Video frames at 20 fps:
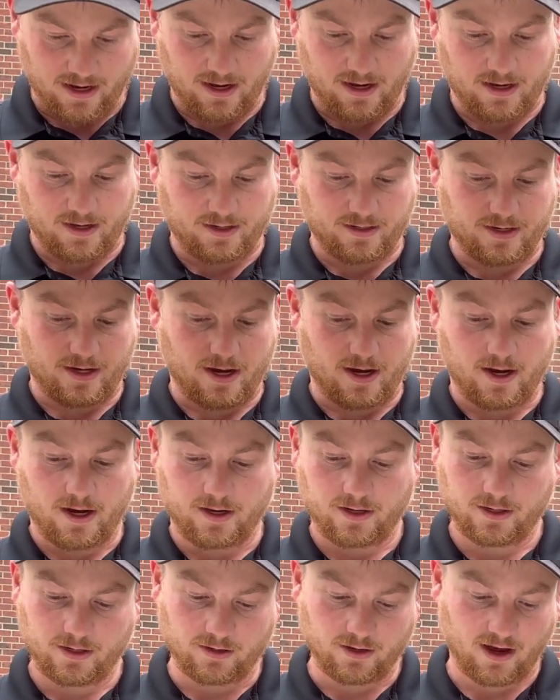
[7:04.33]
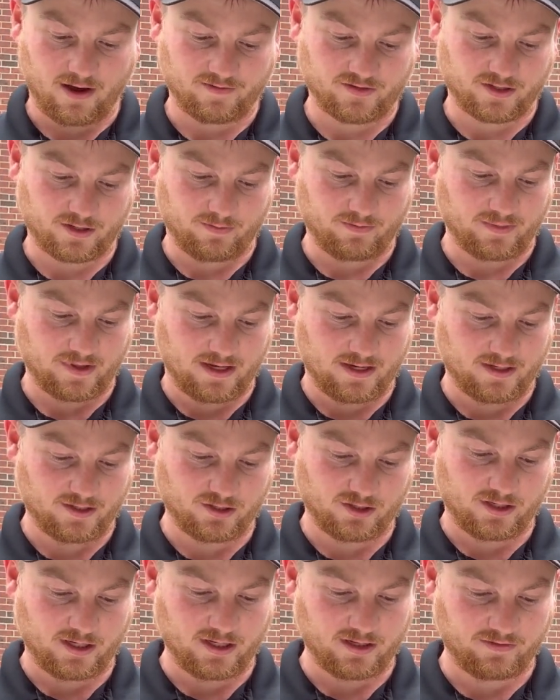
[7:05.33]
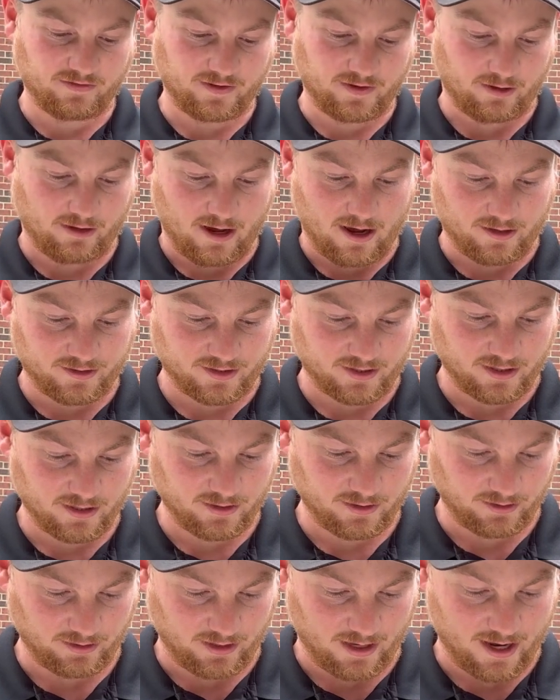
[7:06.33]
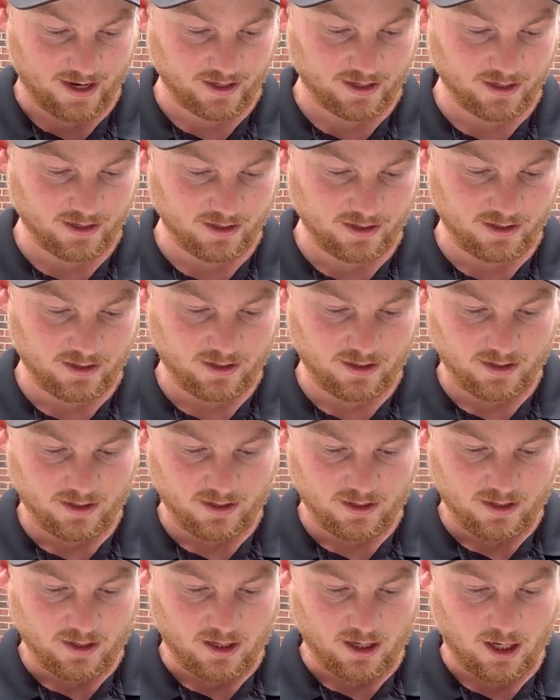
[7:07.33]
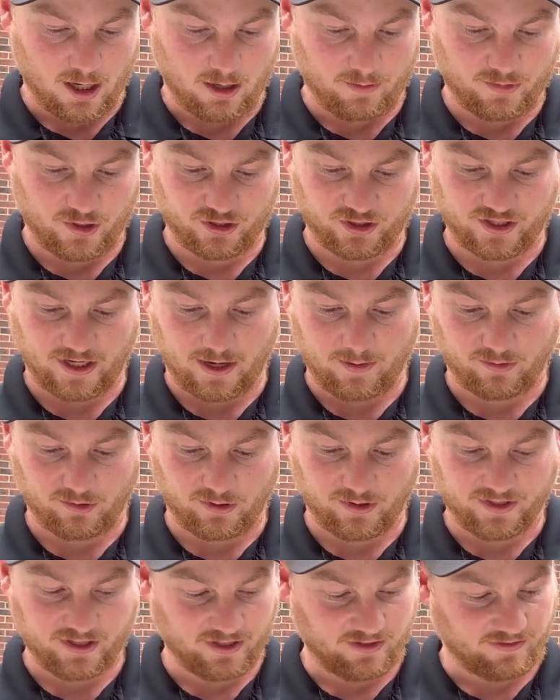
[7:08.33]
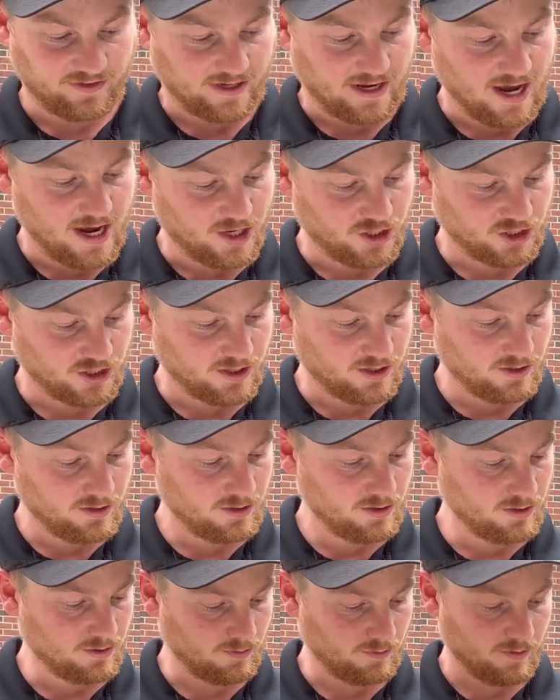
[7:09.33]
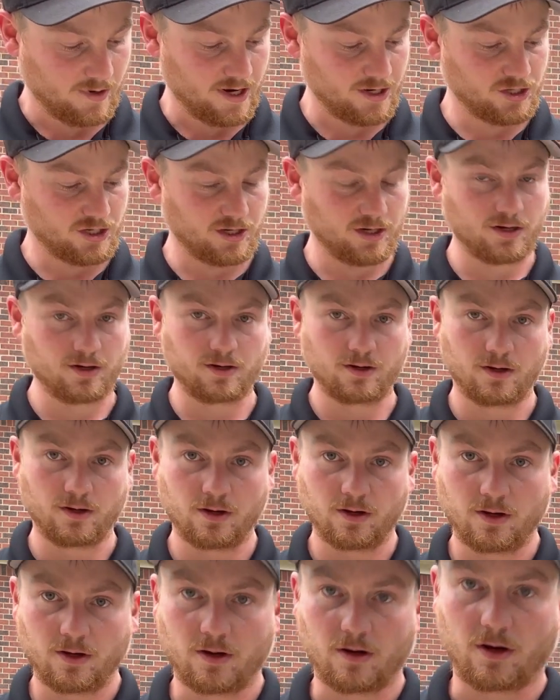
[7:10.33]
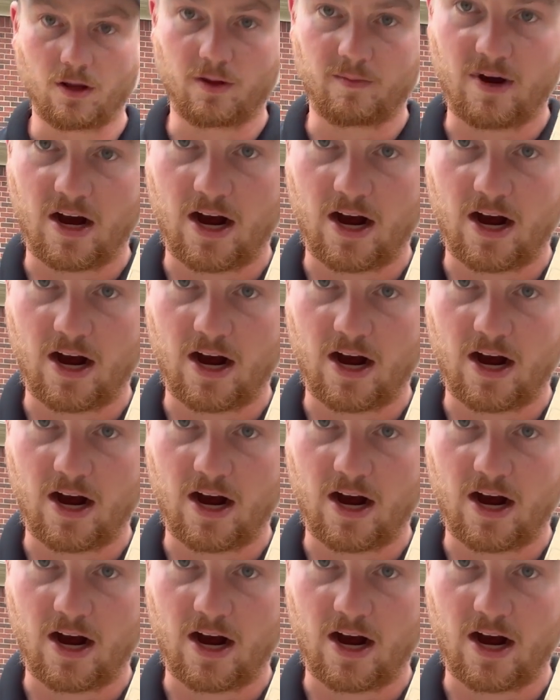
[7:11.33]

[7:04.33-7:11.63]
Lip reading: And you have some things you need to fill out, like your sample identification, which on the